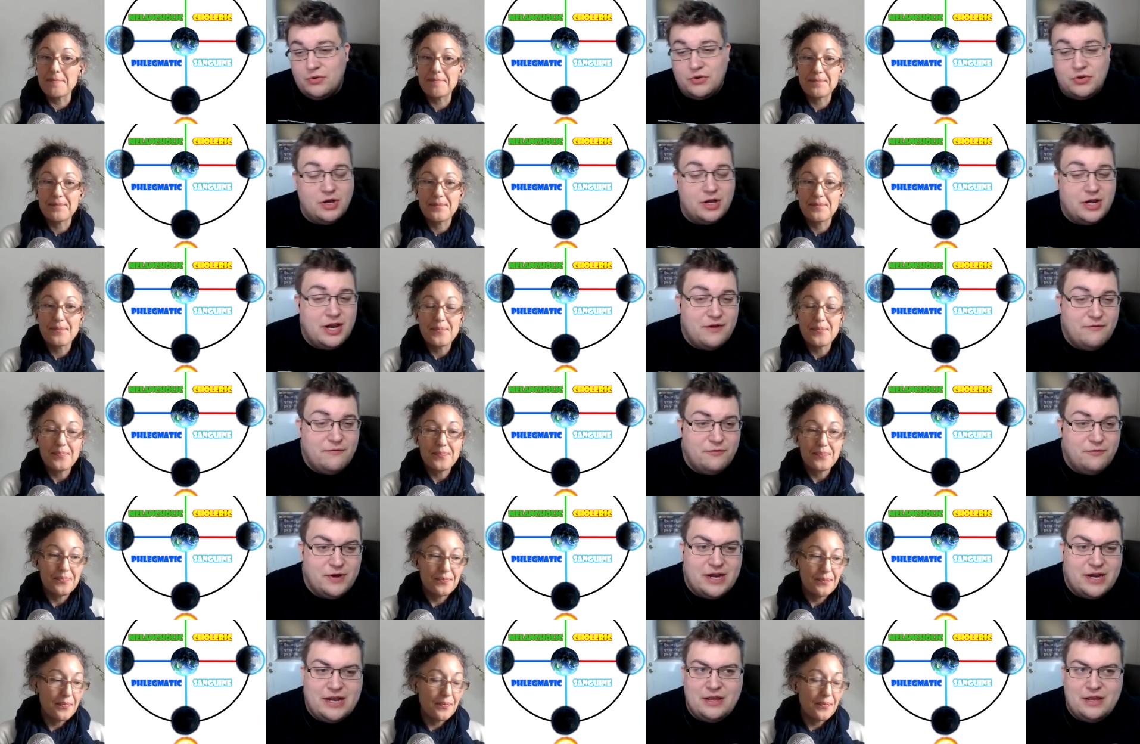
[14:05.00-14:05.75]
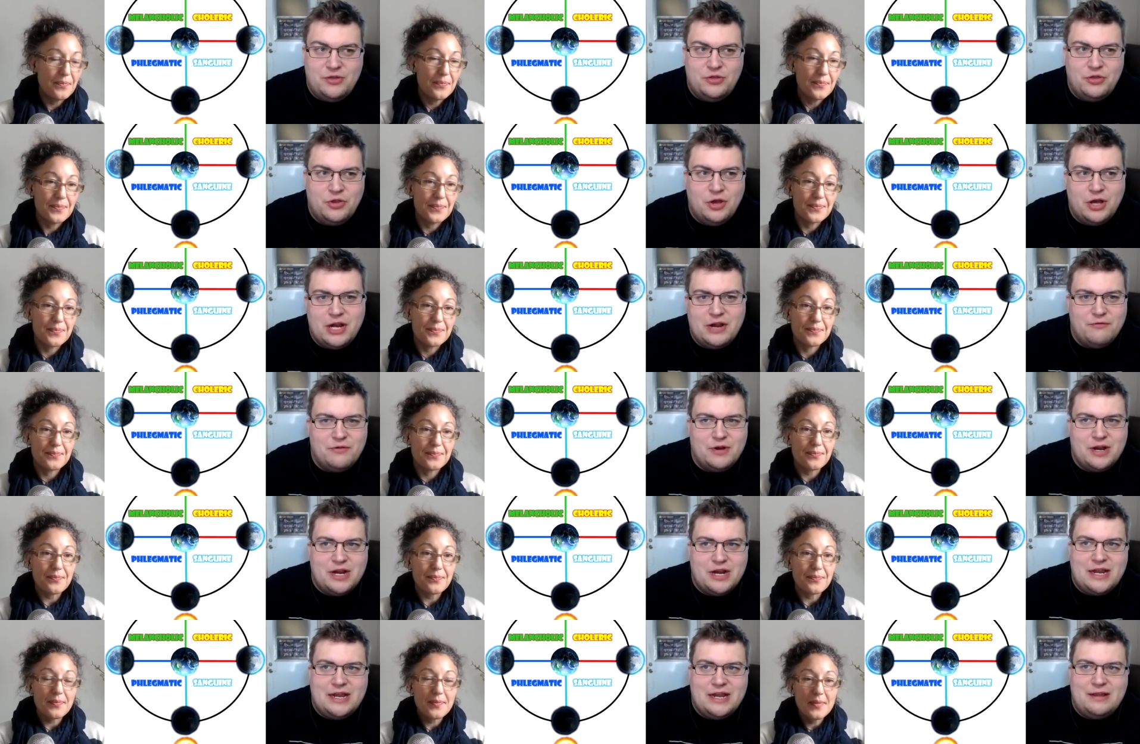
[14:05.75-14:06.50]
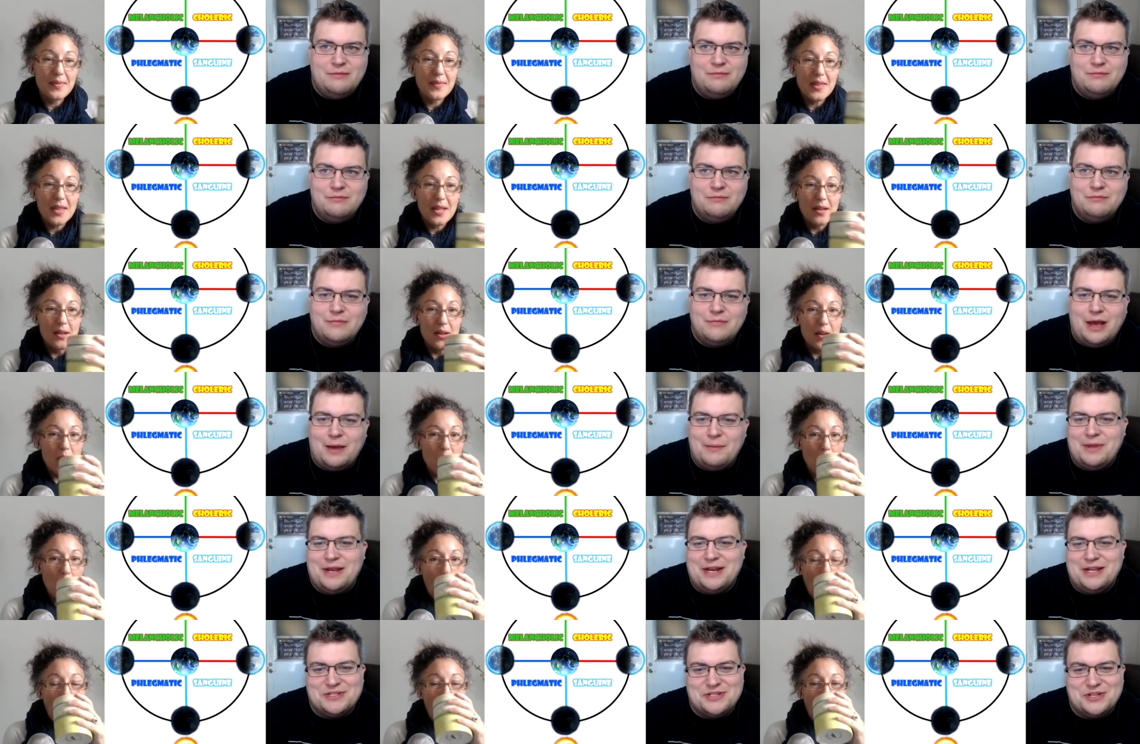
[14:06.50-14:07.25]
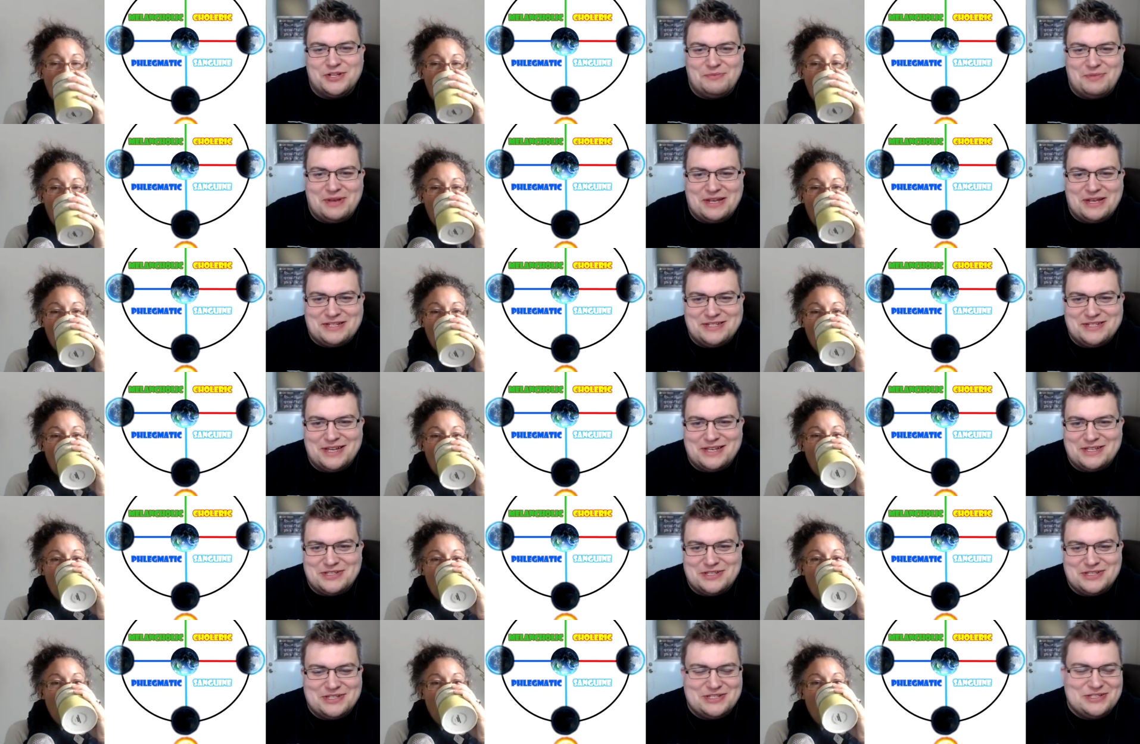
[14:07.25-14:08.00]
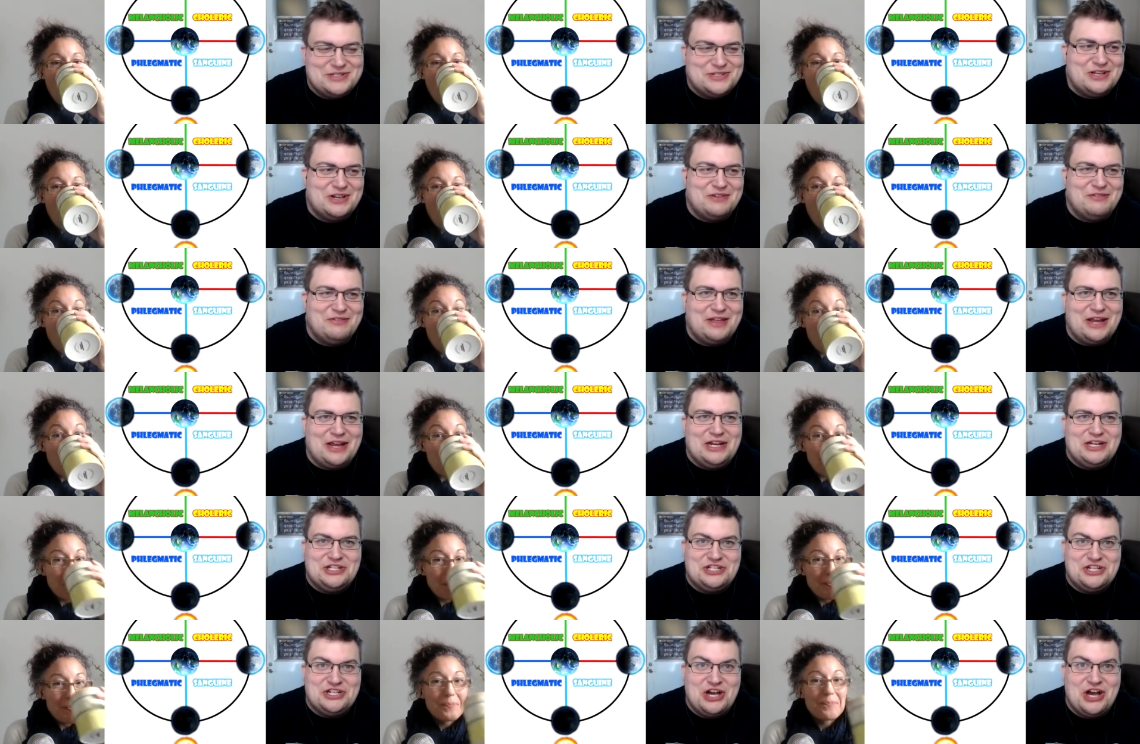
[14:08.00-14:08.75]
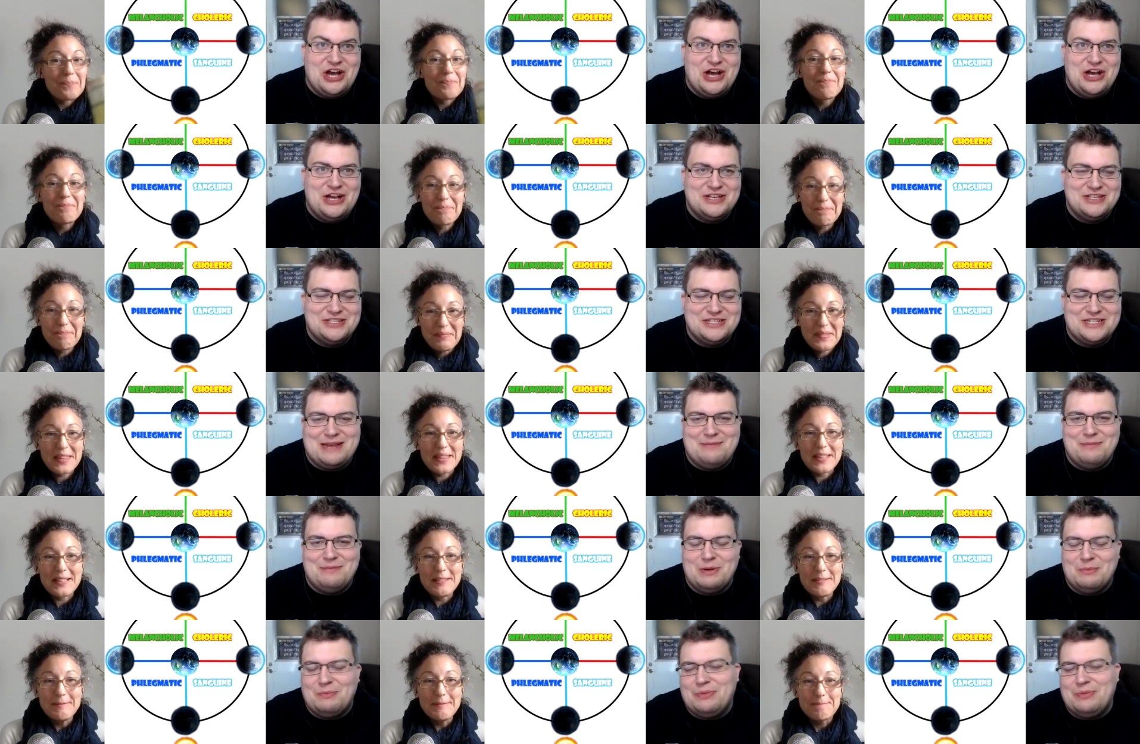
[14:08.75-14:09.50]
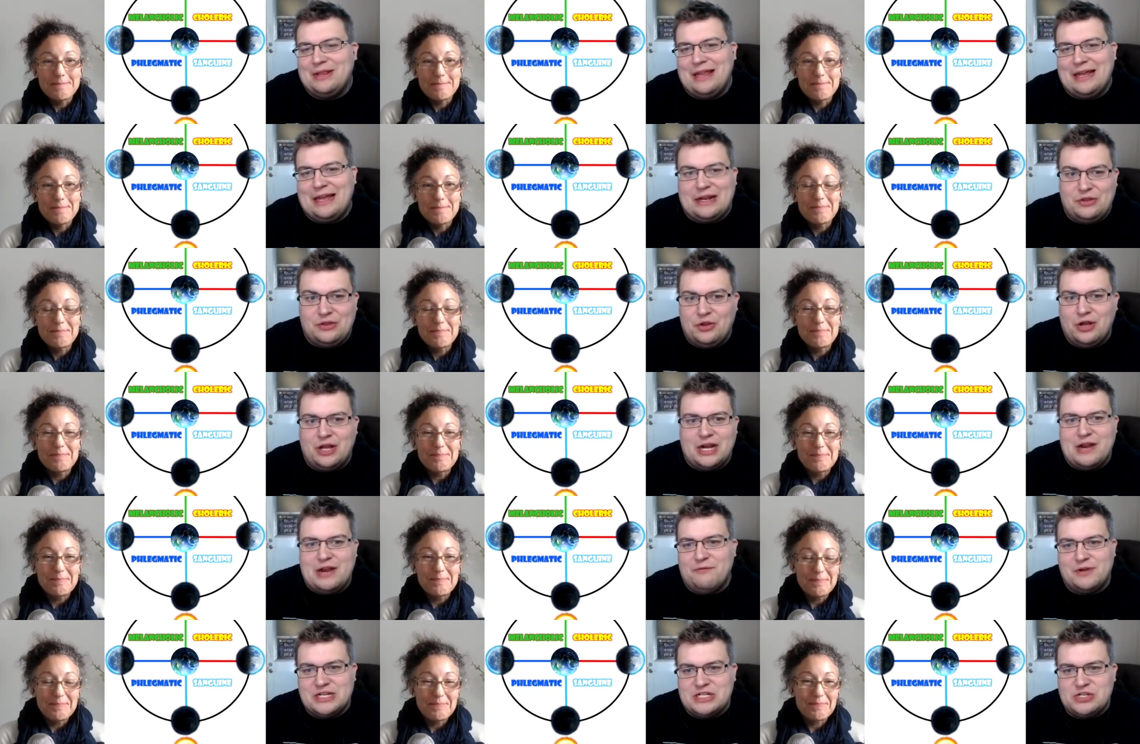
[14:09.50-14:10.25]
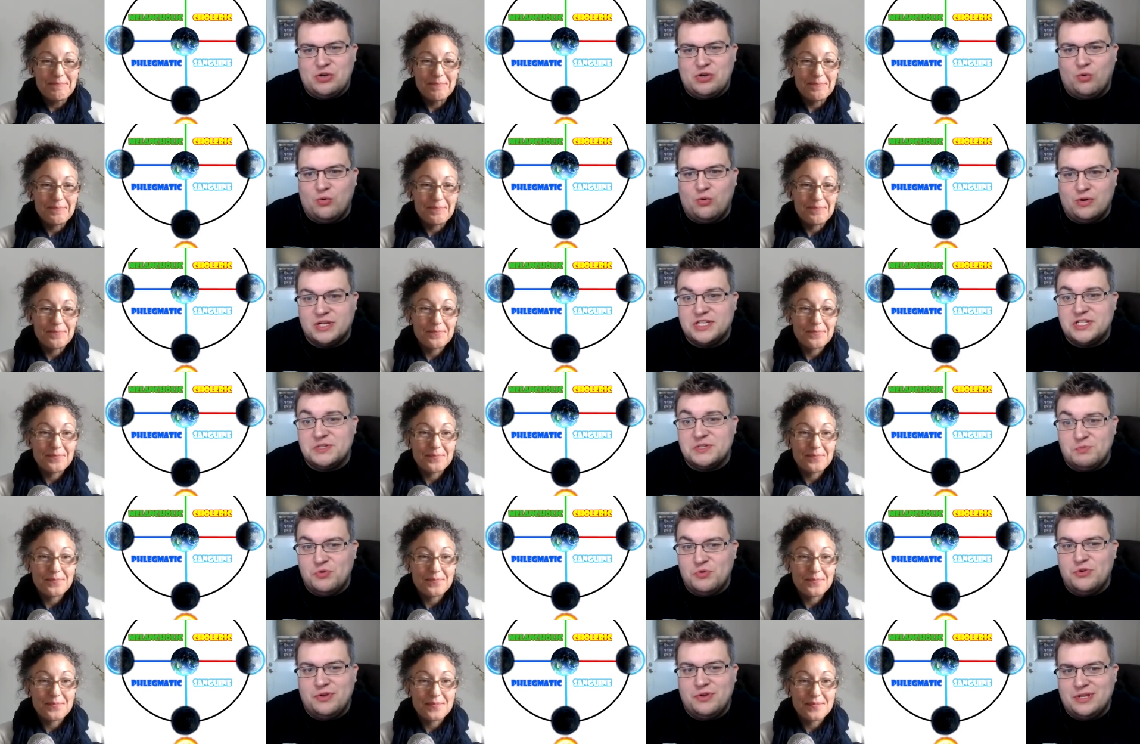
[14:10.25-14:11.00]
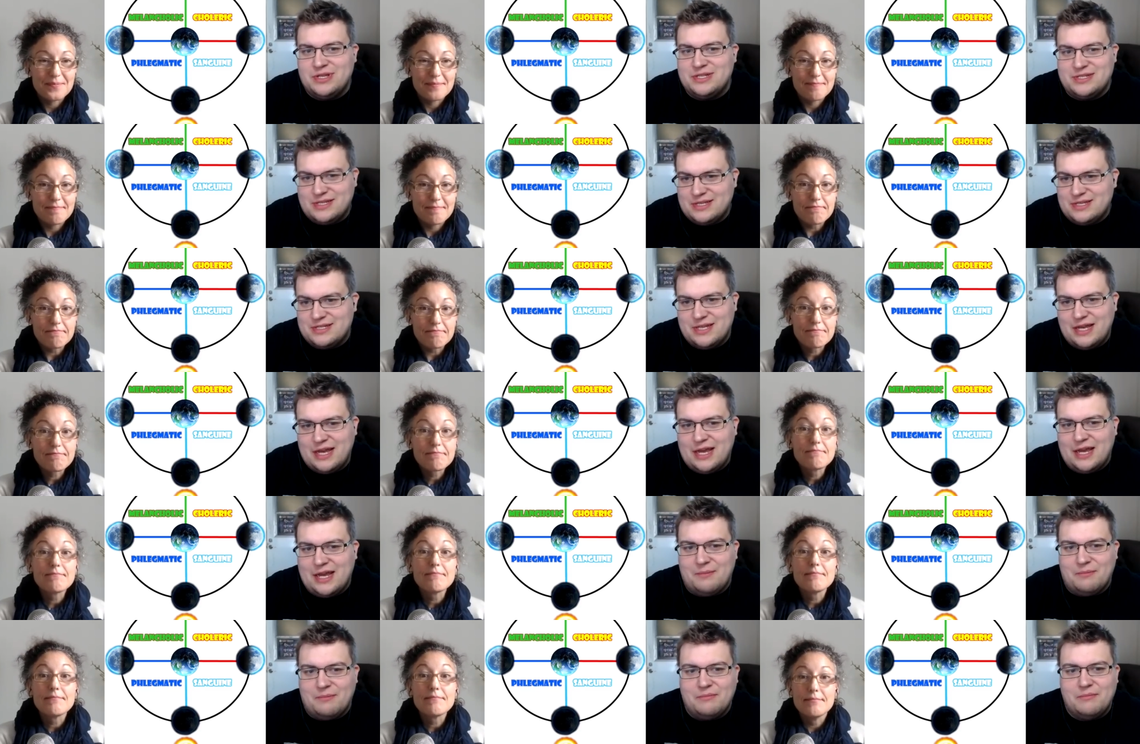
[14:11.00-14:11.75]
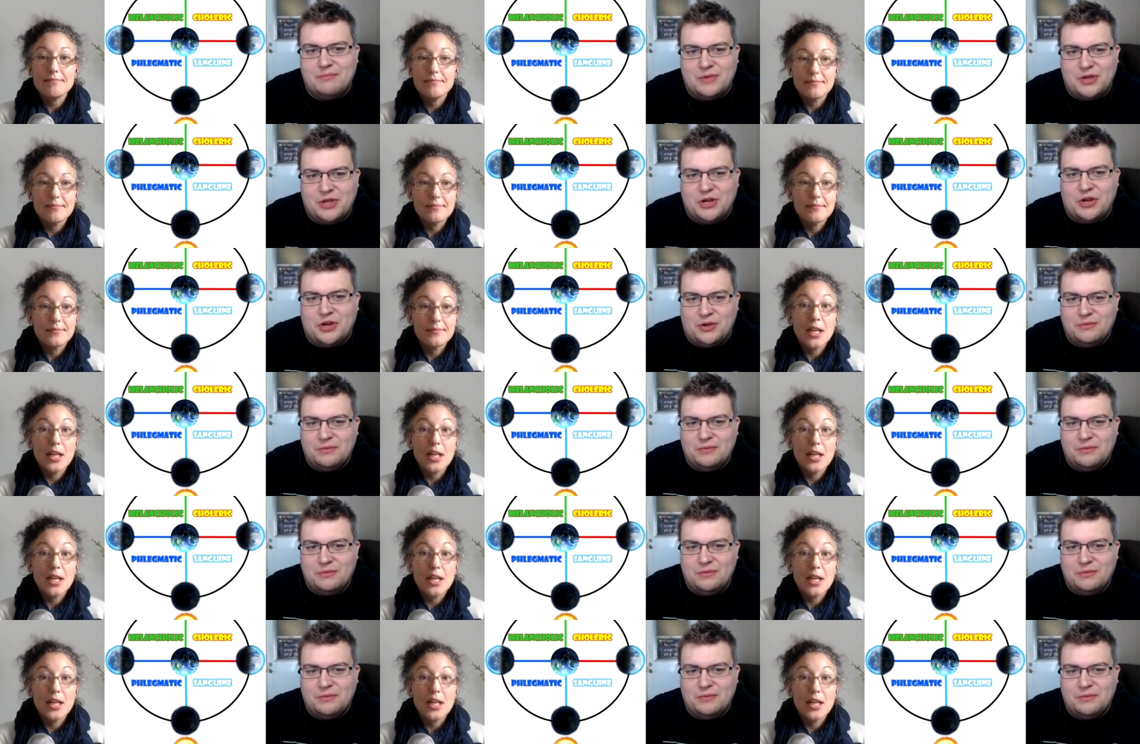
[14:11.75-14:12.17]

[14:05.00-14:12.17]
Speaker 1: not every not every I mean, it sort of makes sense. It's sort of like a duh statement, but like not every Taurus moon is the same, you know?